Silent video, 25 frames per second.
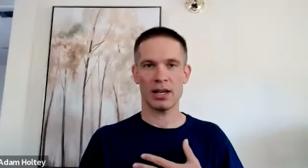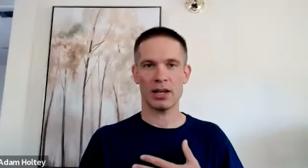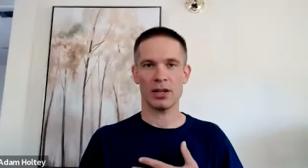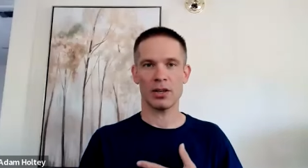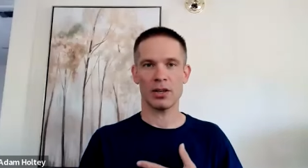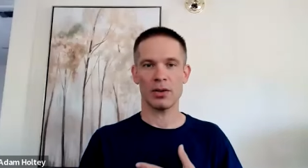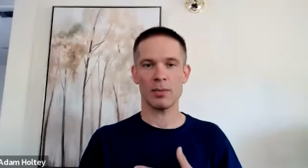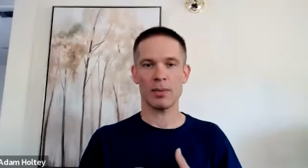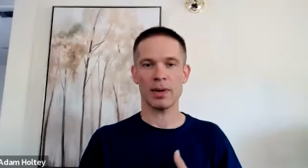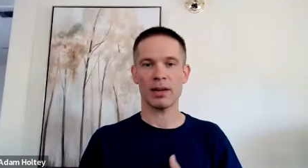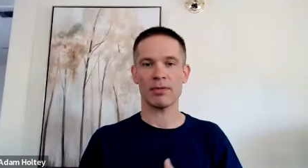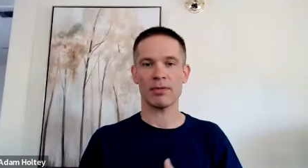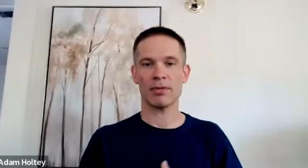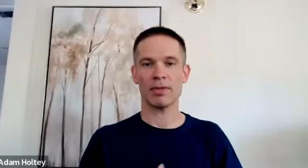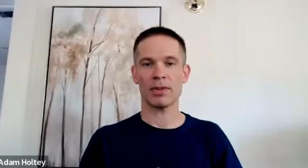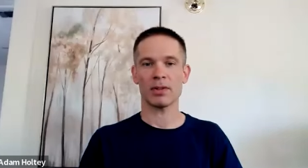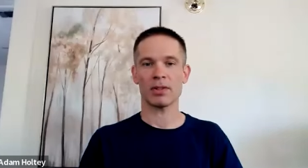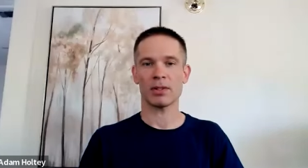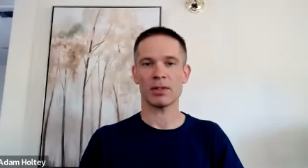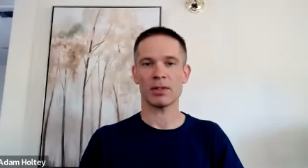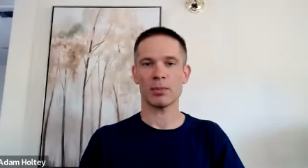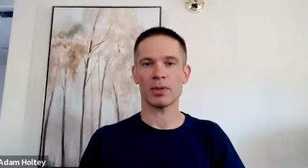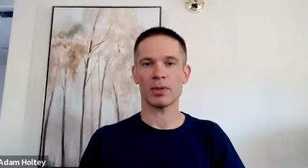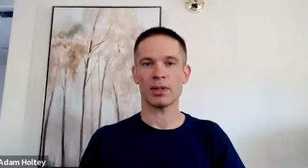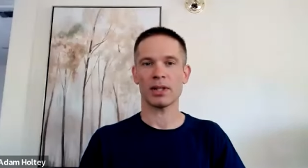You might feel
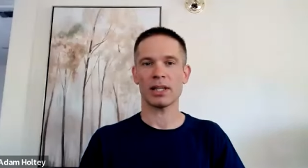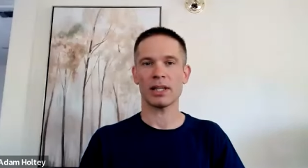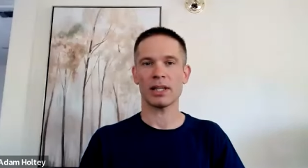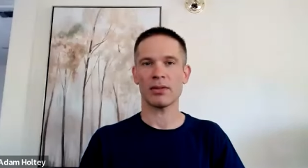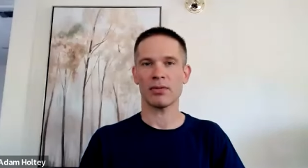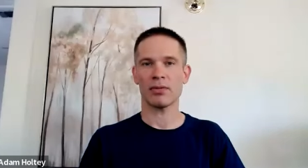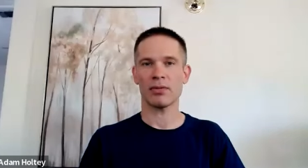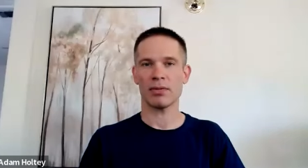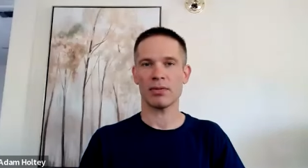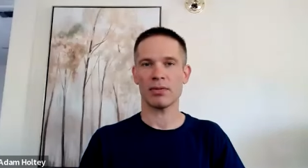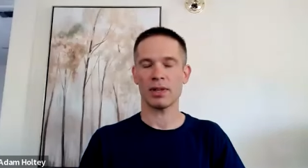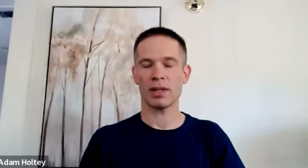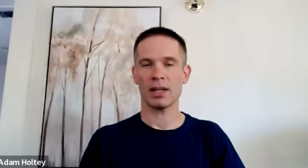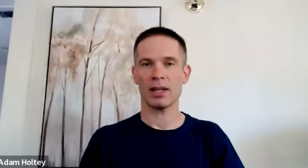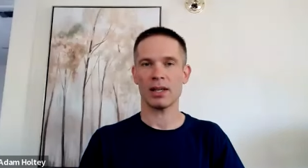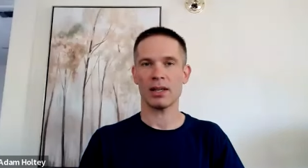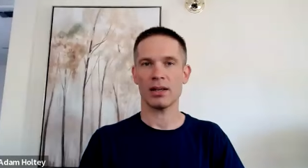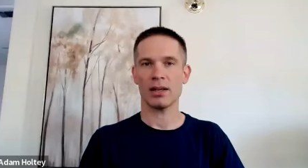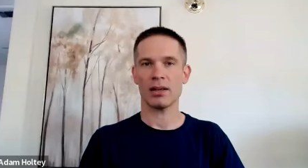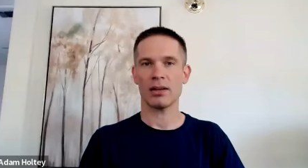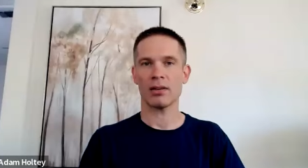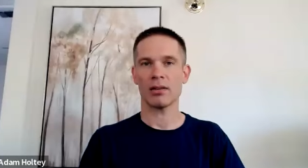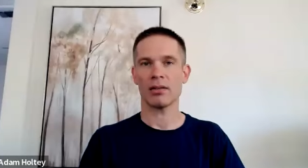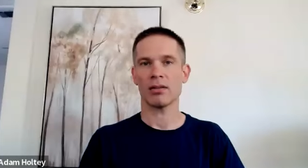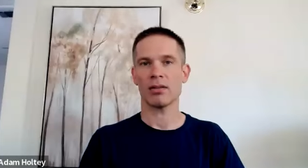some relief
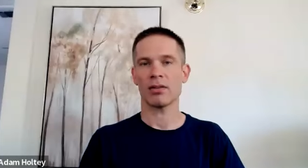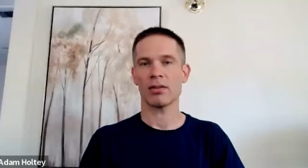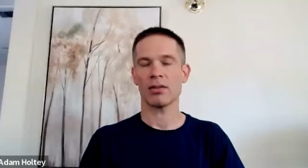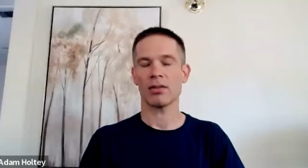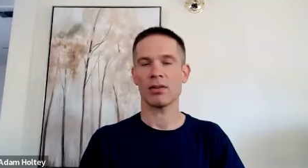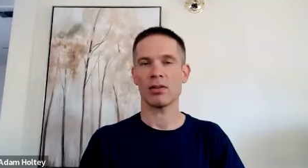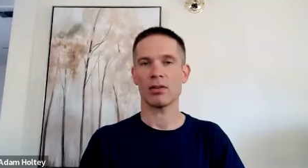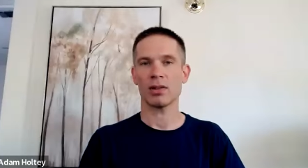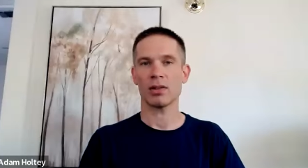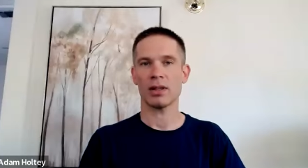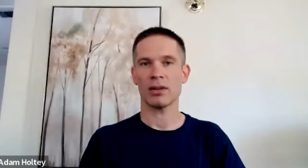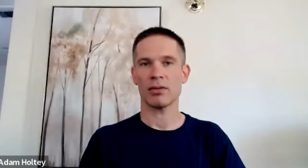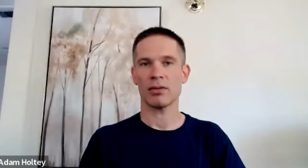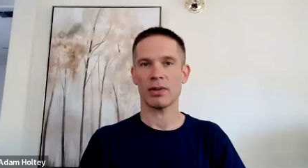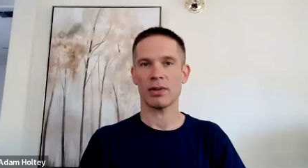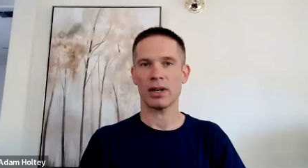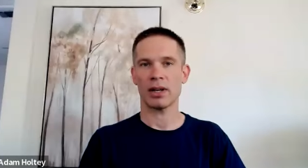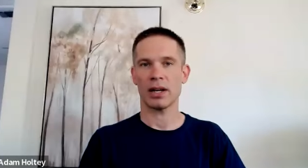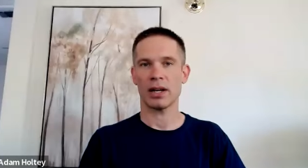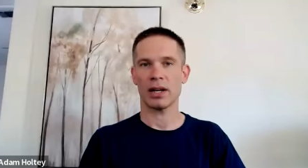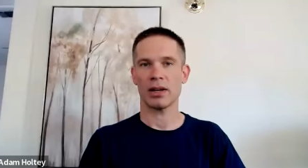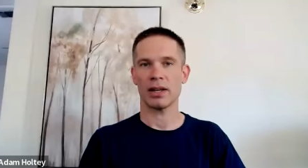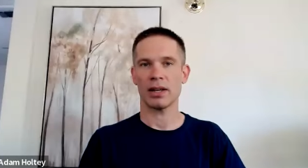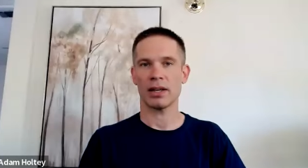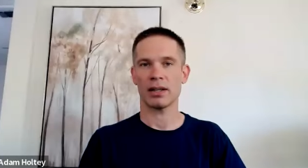in your liver
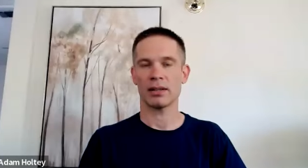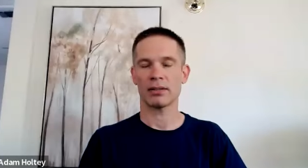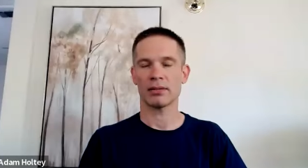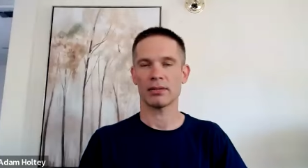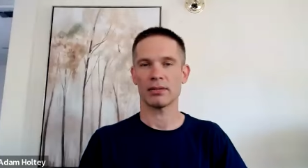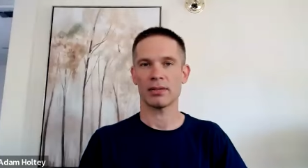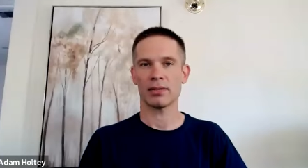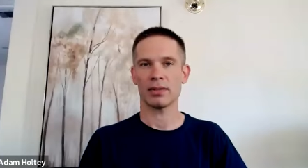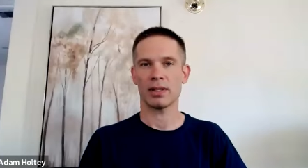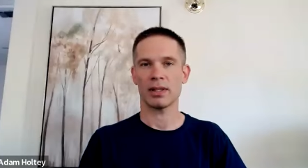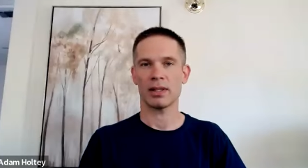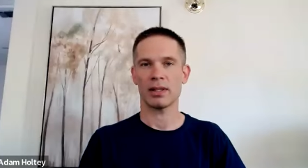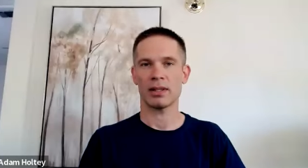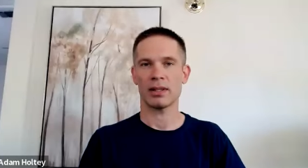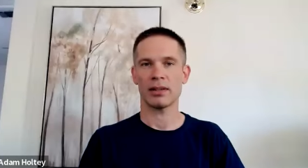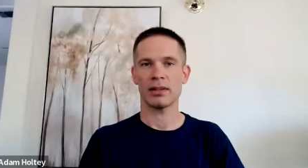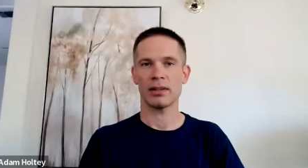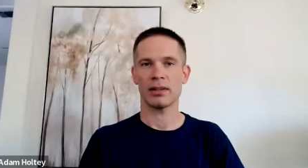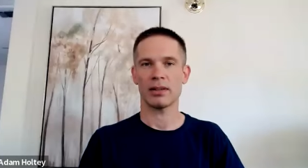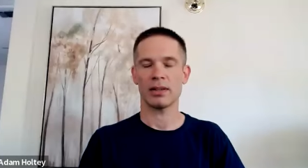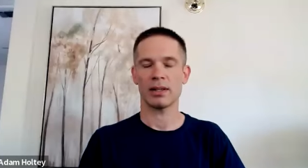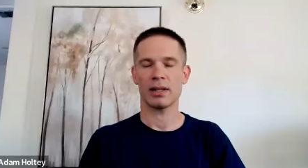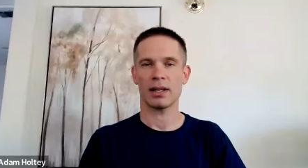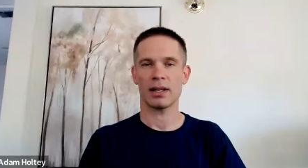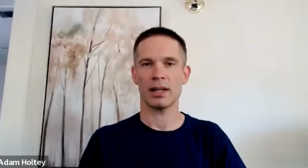area,
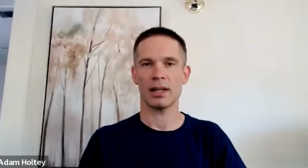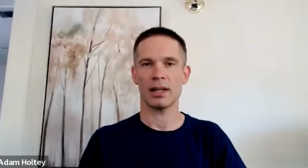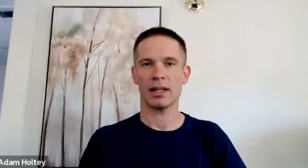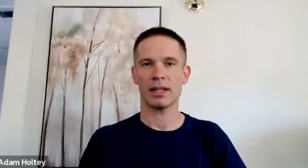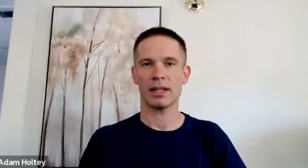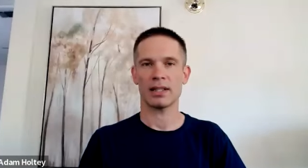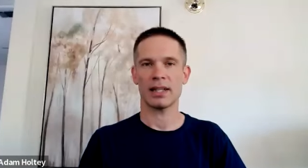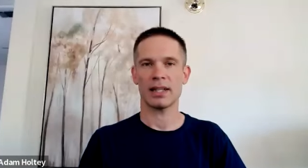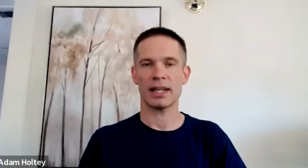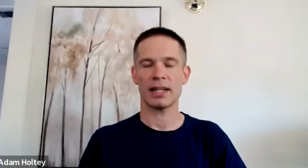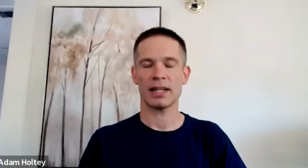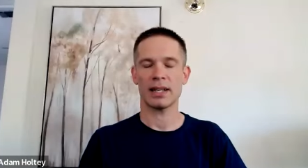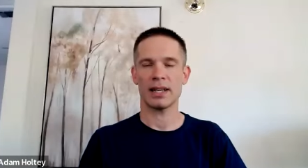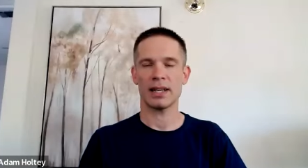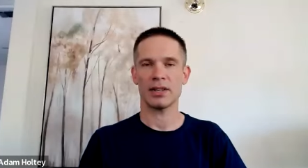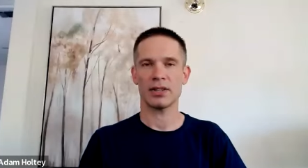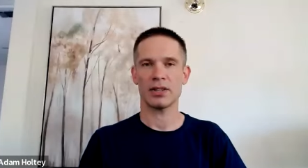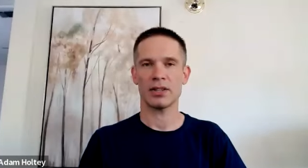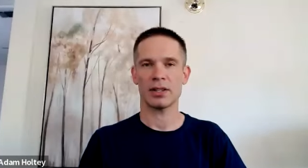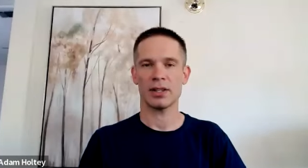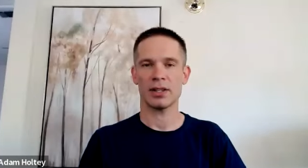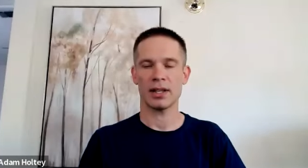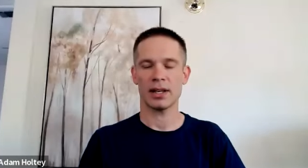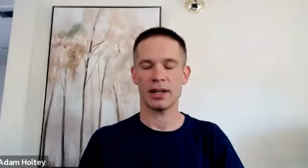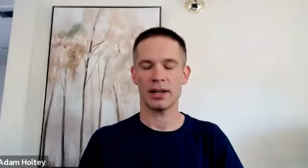in the
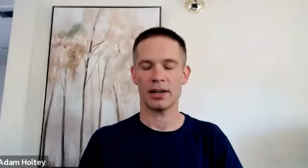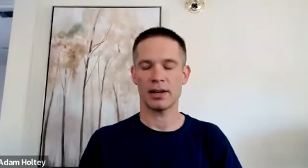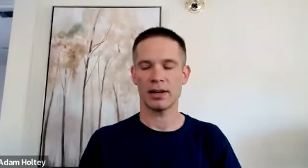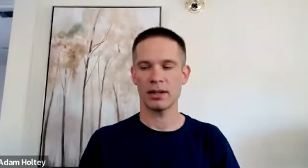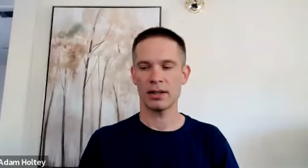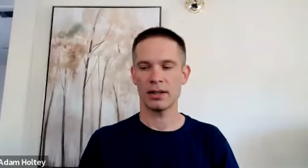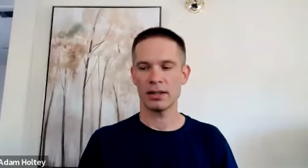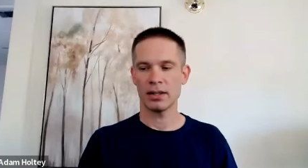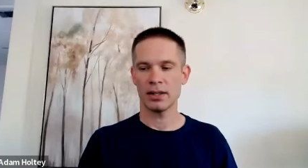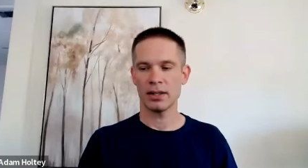stagnation there.